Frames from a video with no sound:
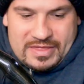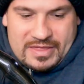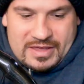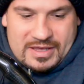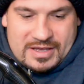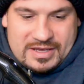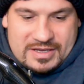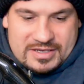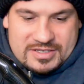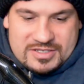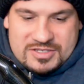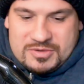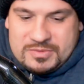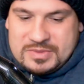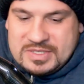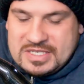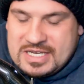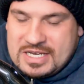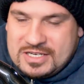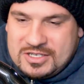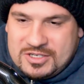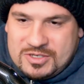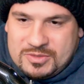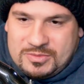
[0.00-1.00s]

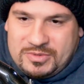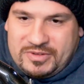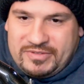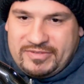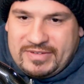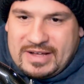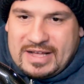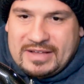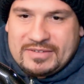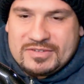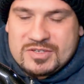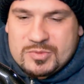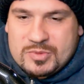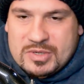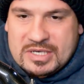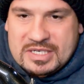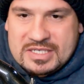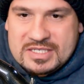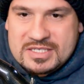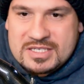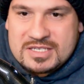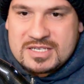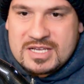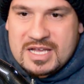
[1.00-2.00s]
Supertech double valve
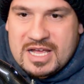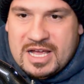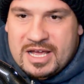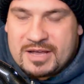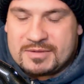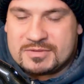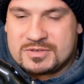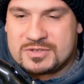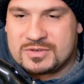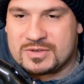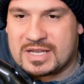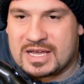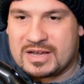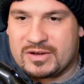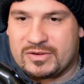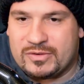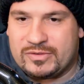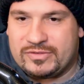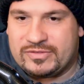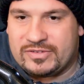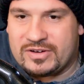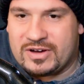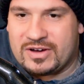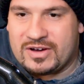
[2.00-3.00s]
springs to allow
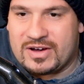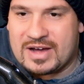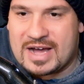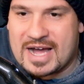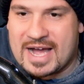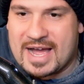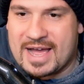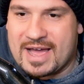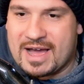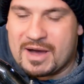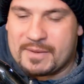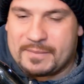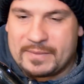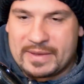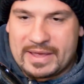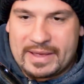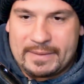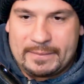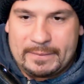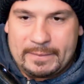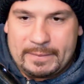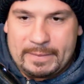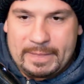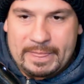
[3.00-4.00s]
for high
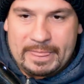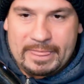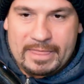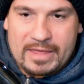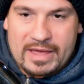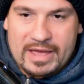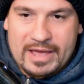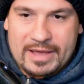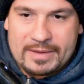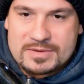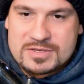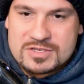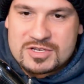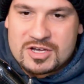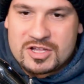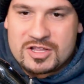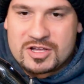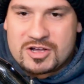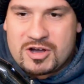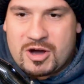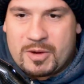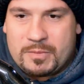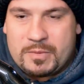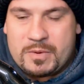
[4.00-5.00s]
RPM. It's got the
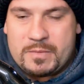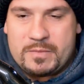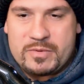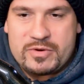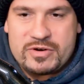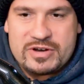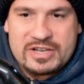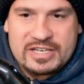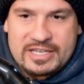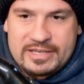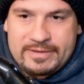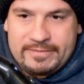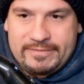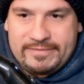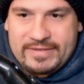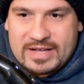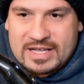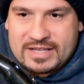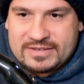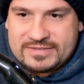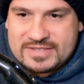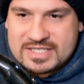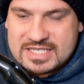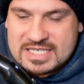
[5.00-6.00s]
copper beryllium
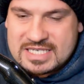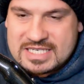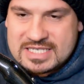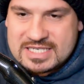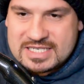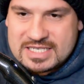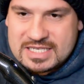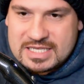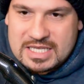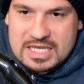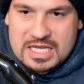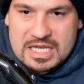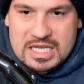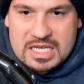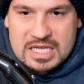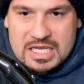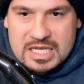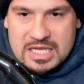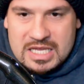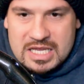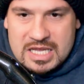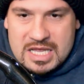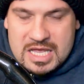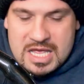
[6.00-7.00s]
valve seats in there.
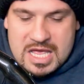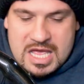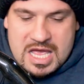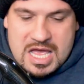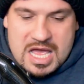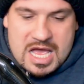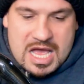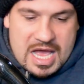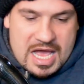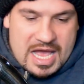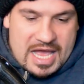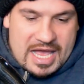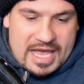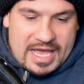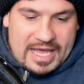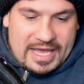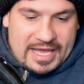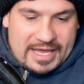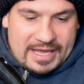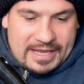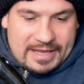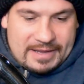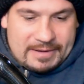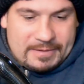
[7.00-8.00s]

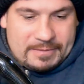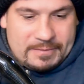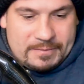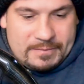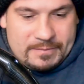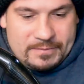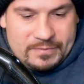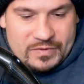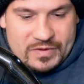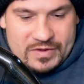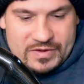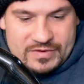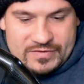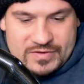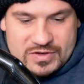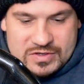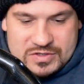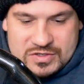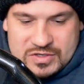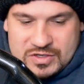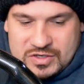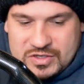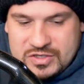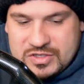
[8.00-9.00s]
They've
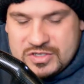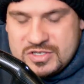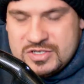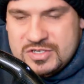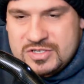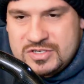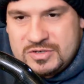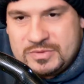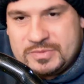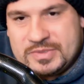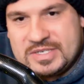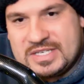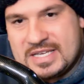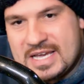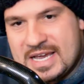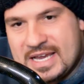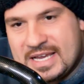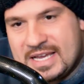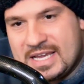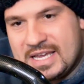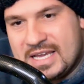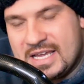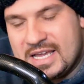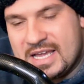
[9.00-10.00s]
also got the
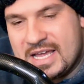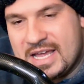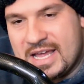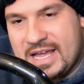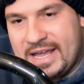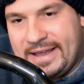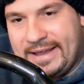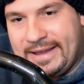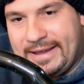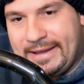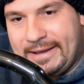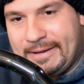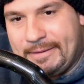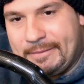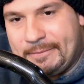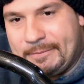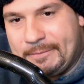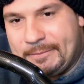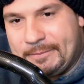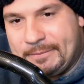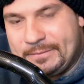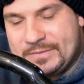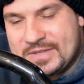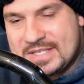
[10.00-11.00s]
Supertech
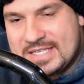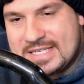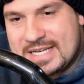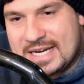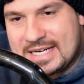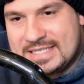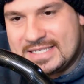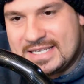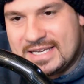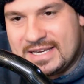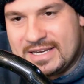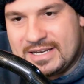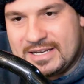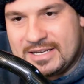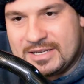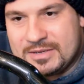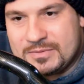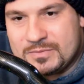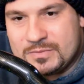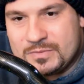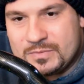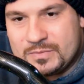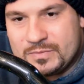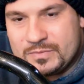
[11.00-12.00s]

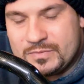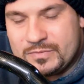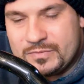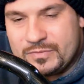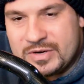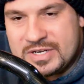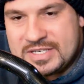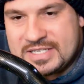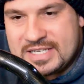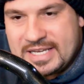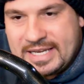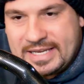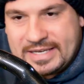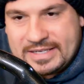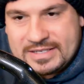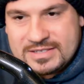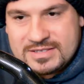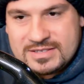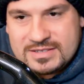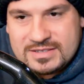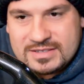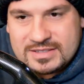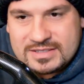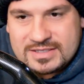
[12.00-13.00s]
titanium
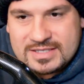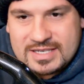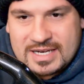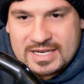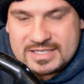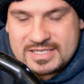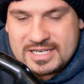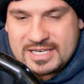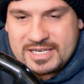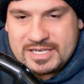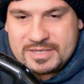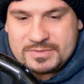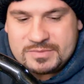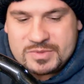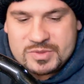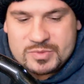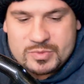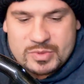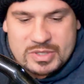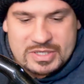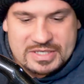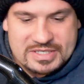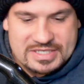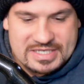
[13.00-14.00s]
retainers and titanium
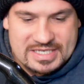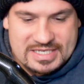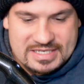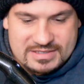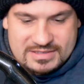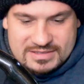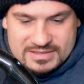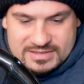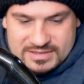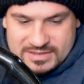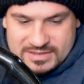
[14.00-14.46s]
spring seats.